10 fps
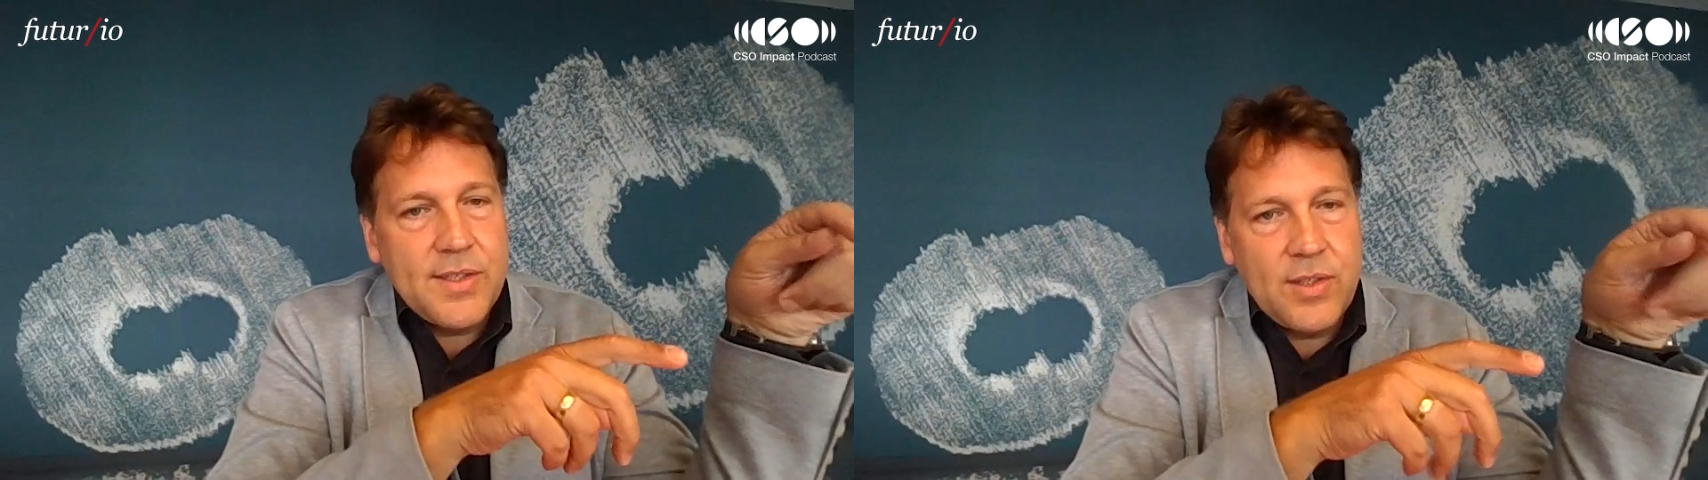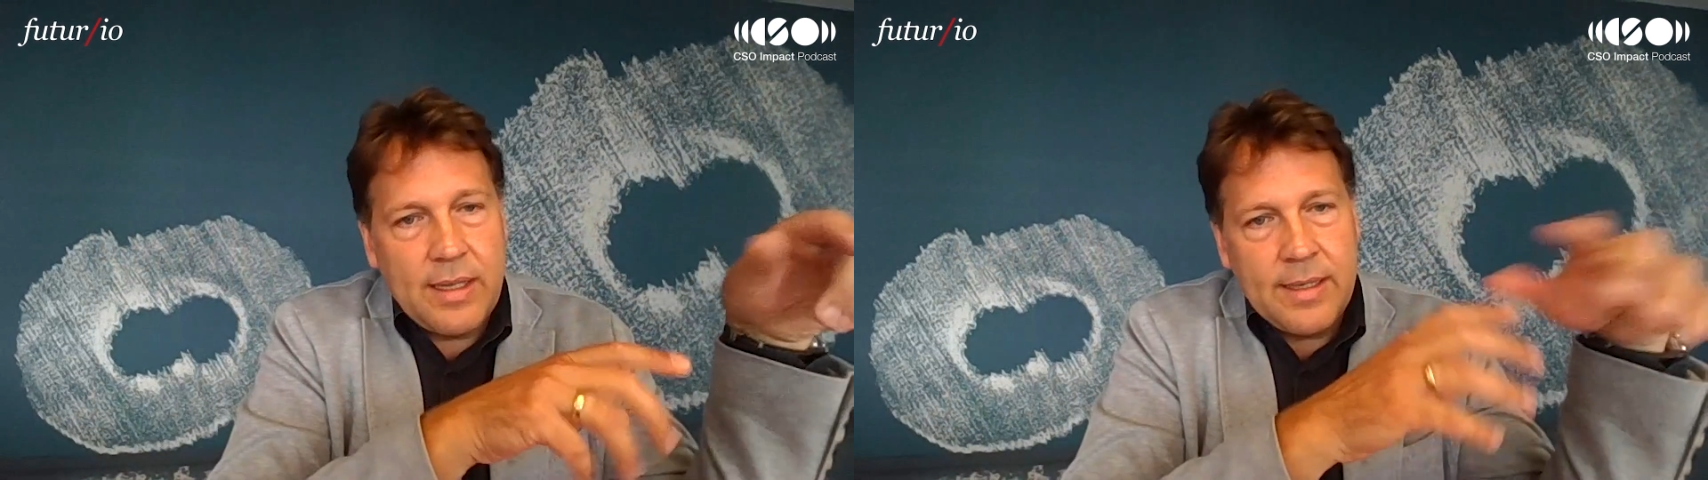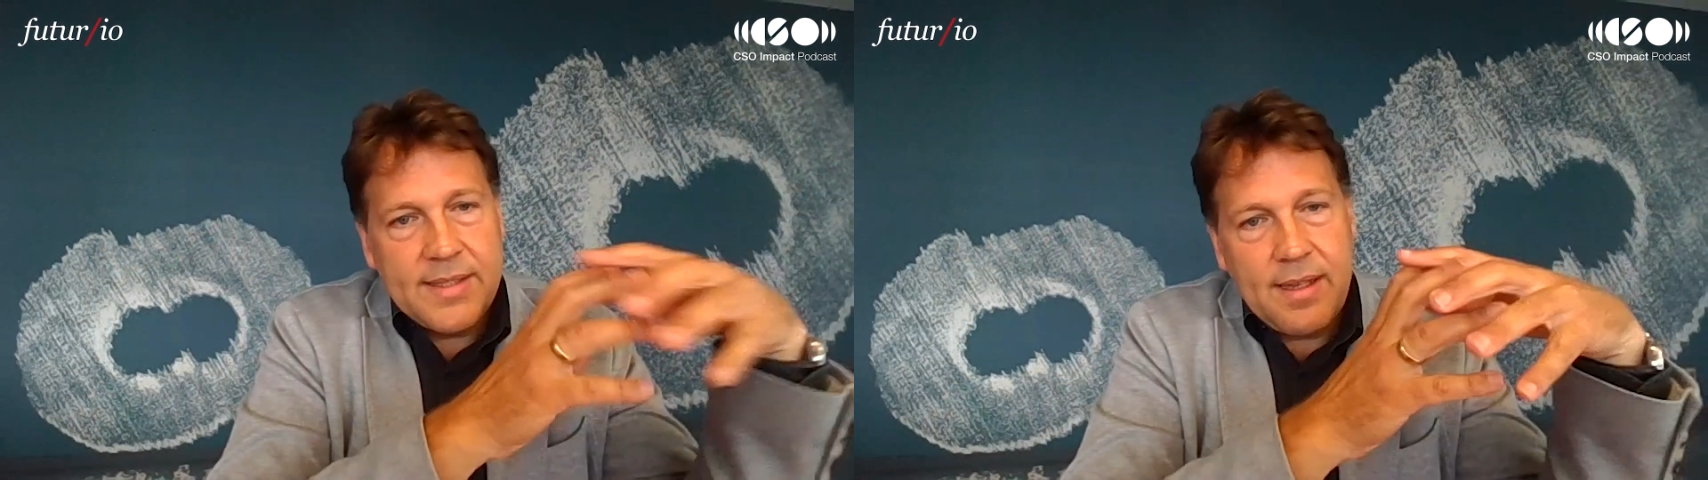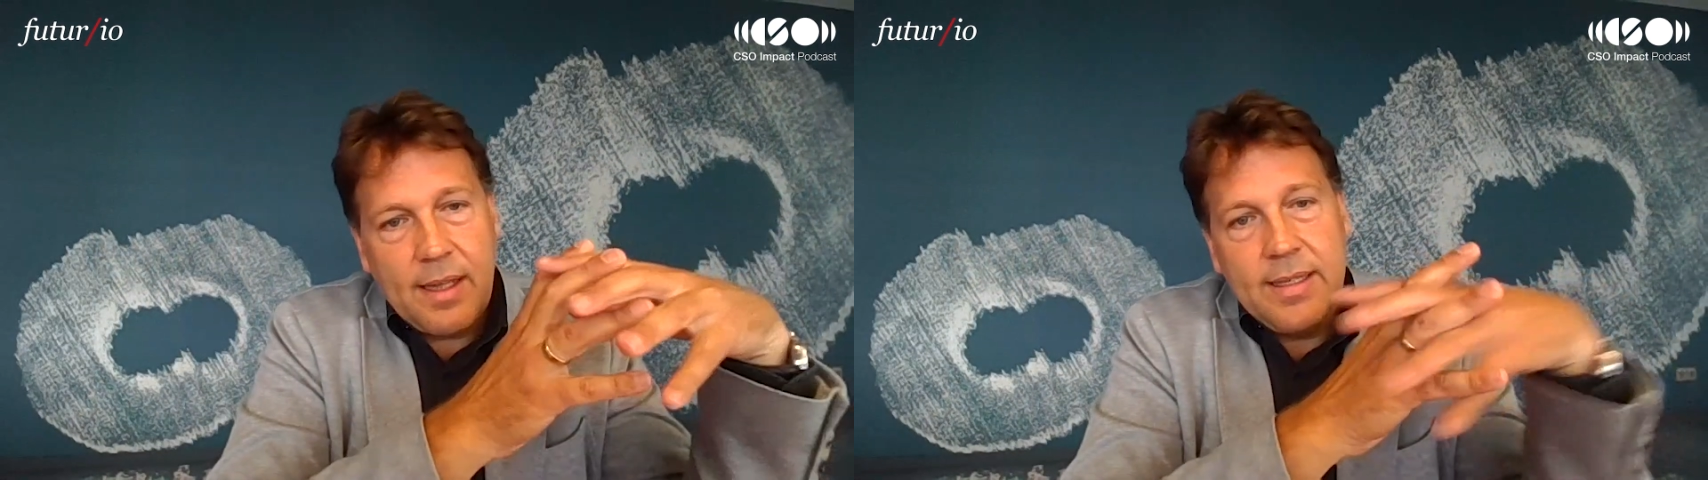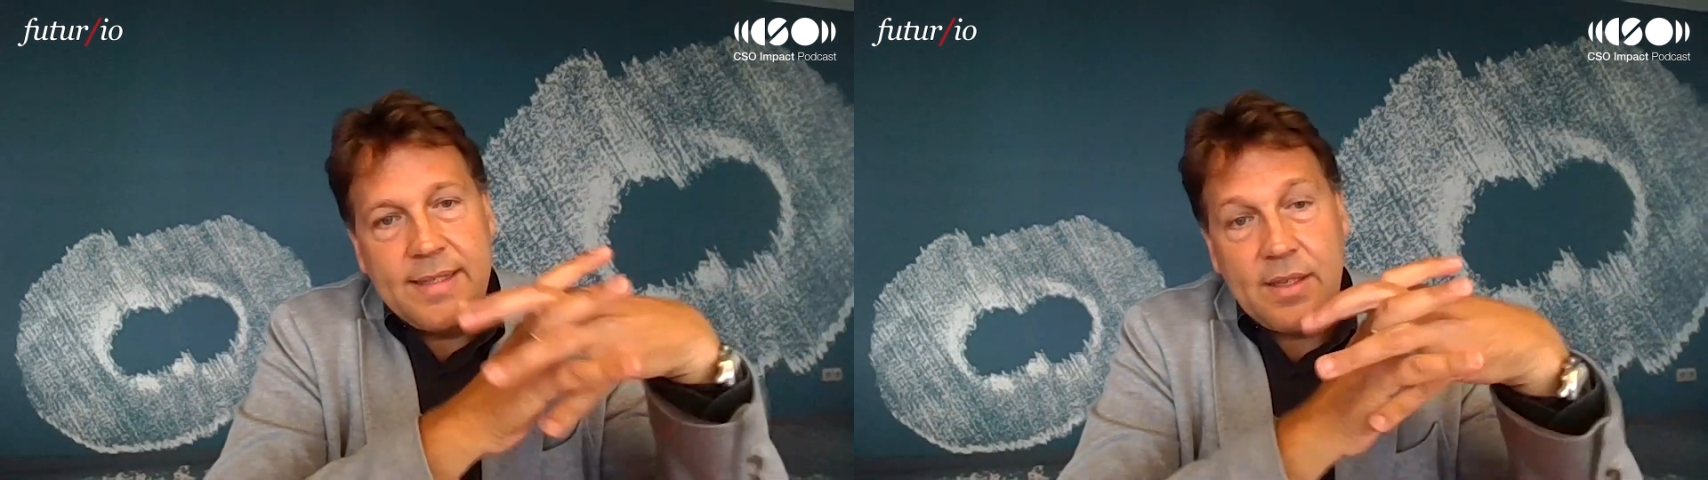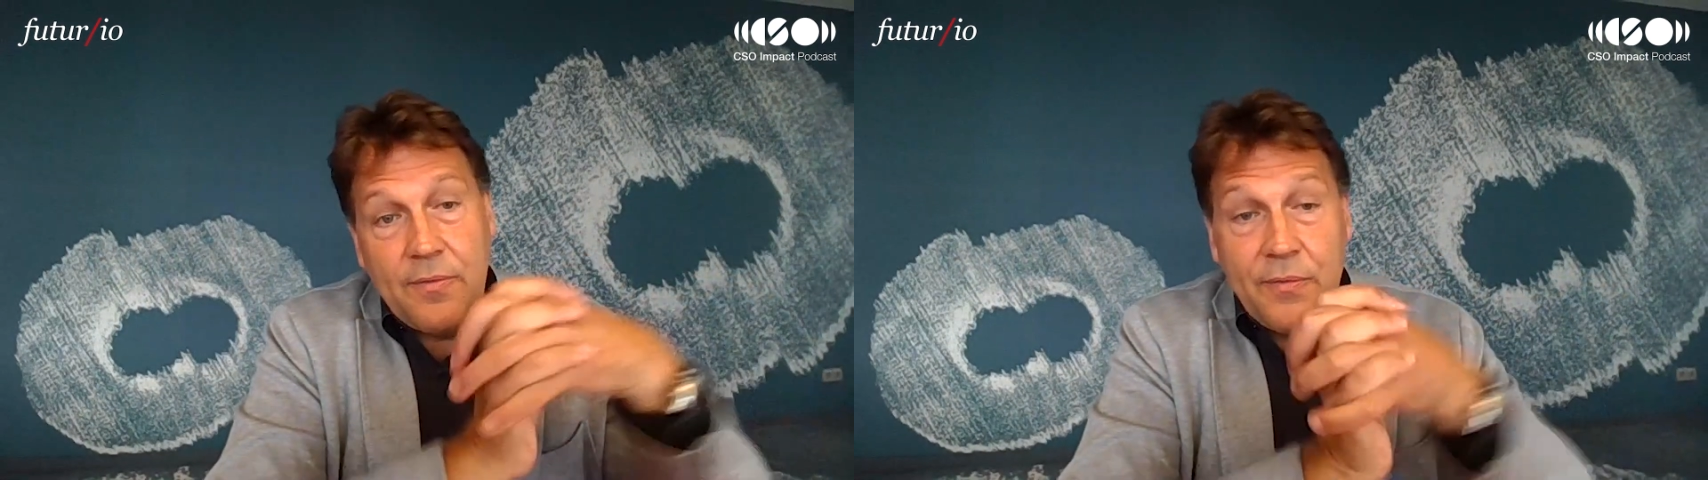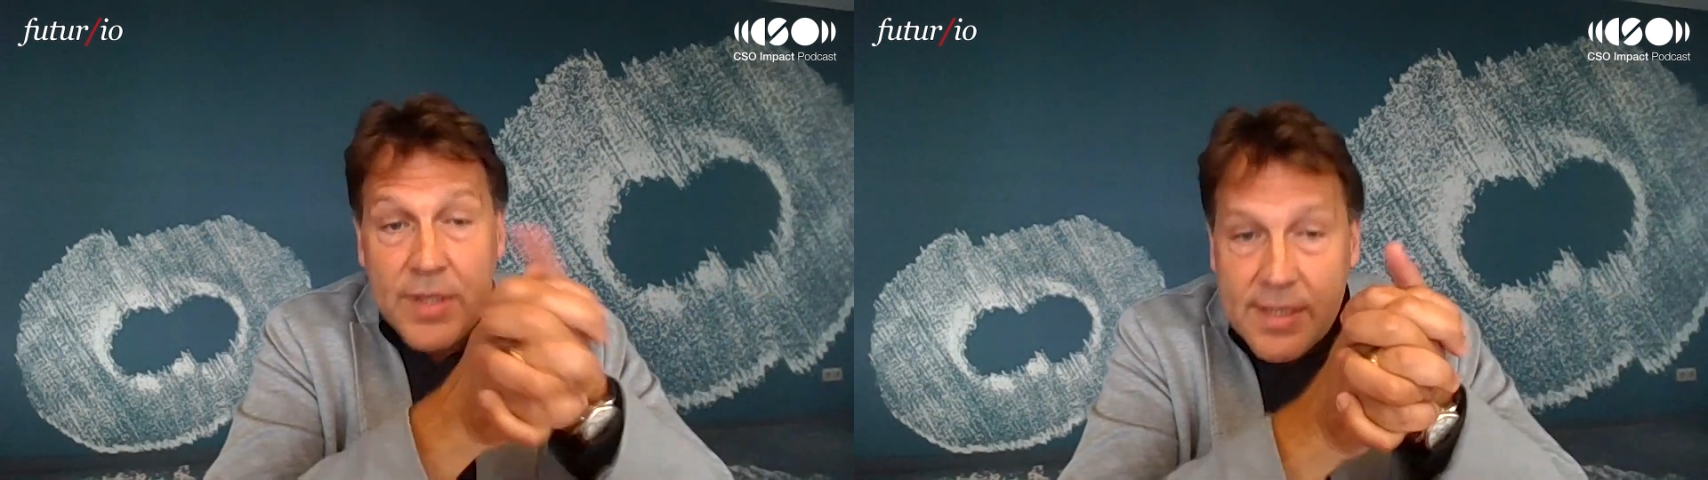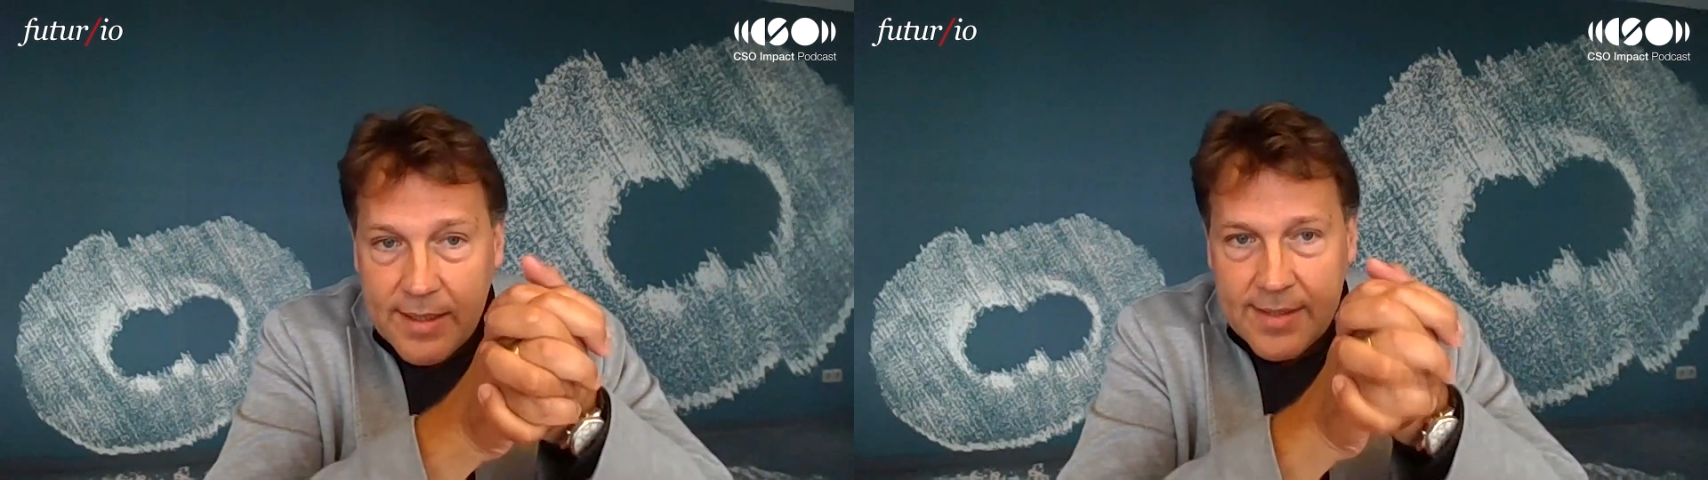studies of
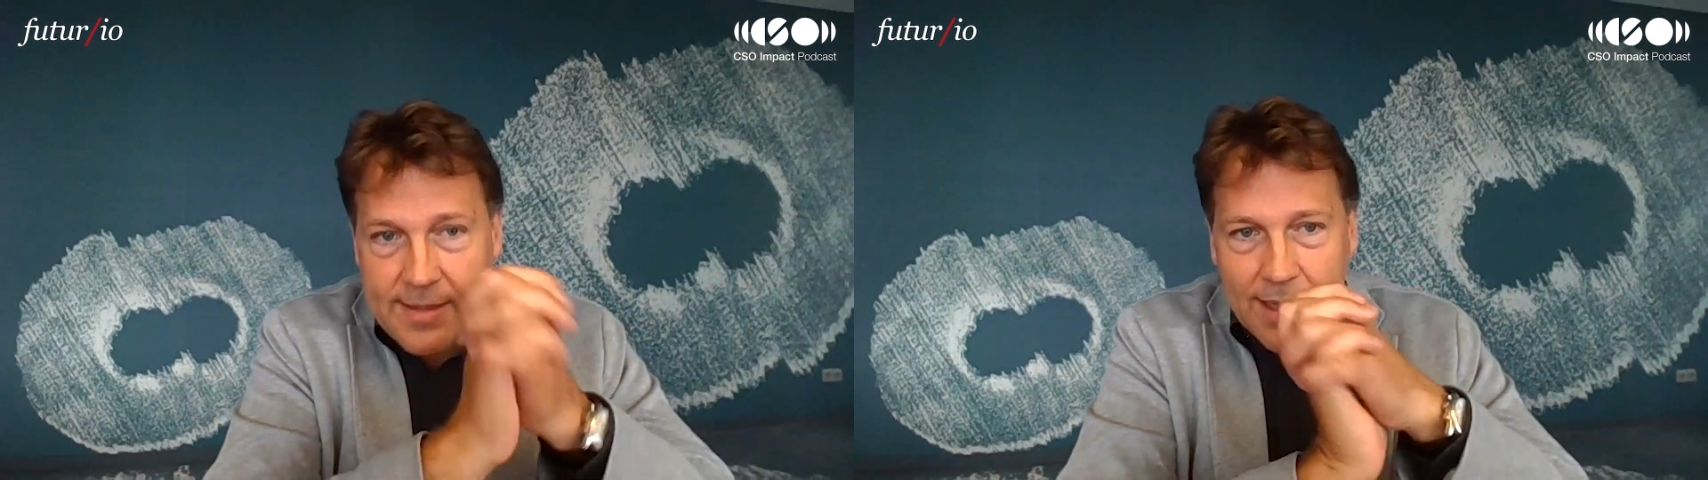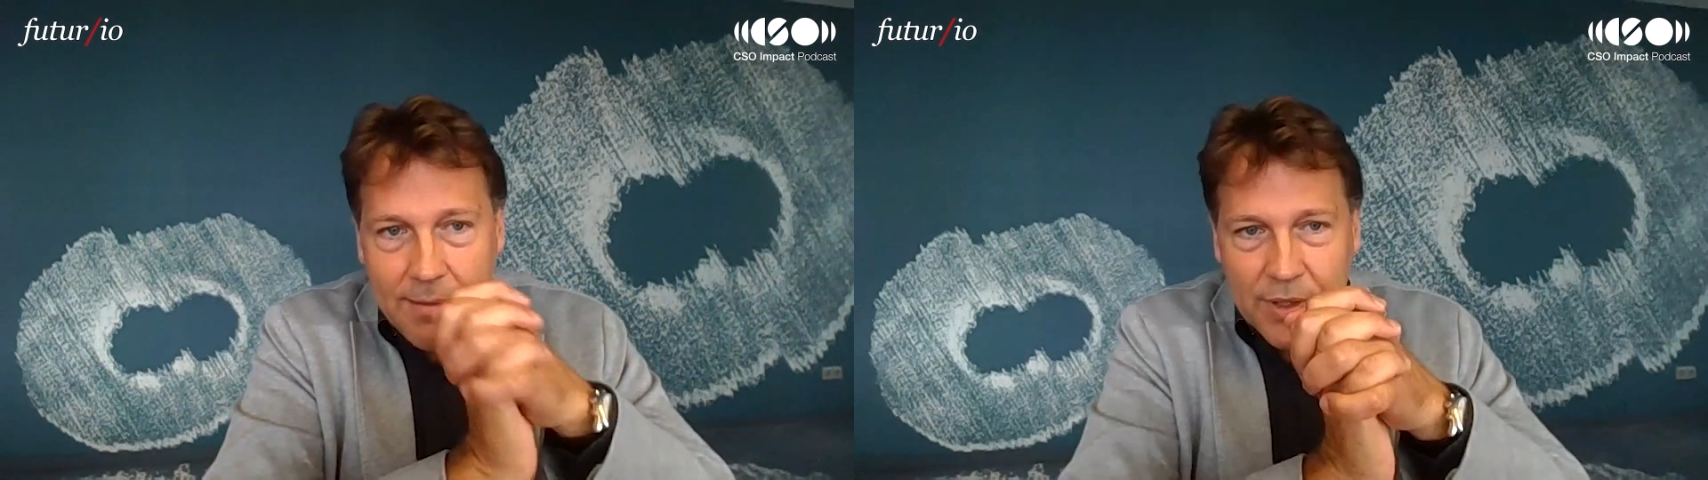physics,